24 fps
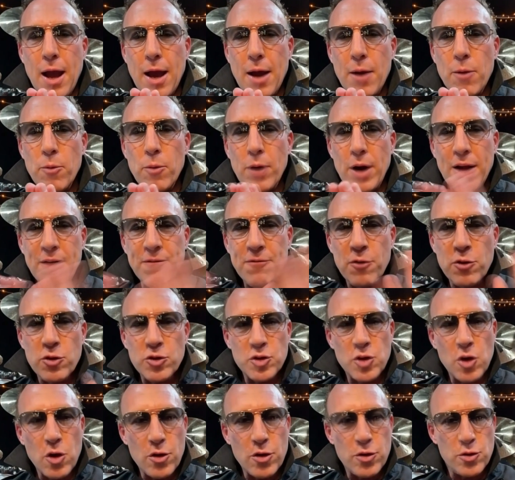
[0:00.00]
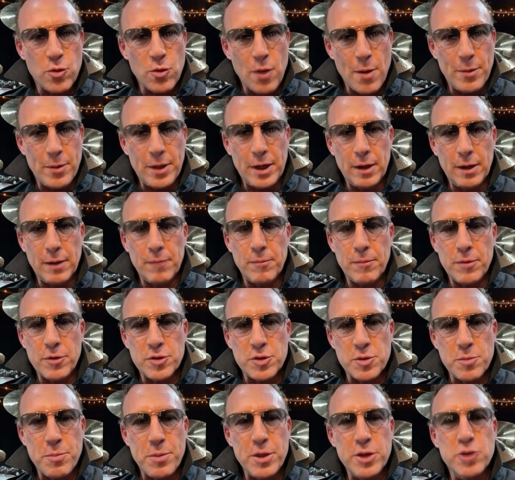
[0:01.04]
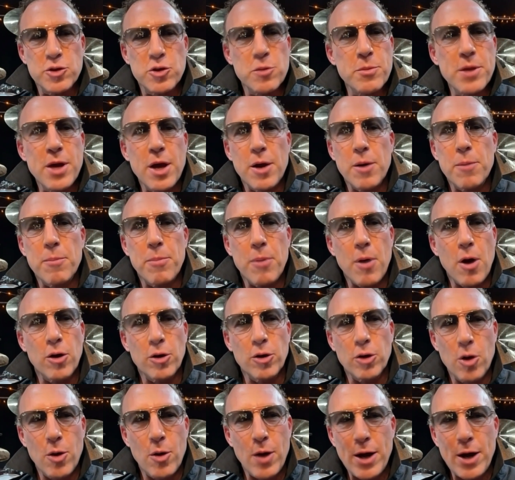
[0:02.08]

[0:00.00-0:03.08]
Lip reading: when I first started drumming, there's a picture of me on a bongo.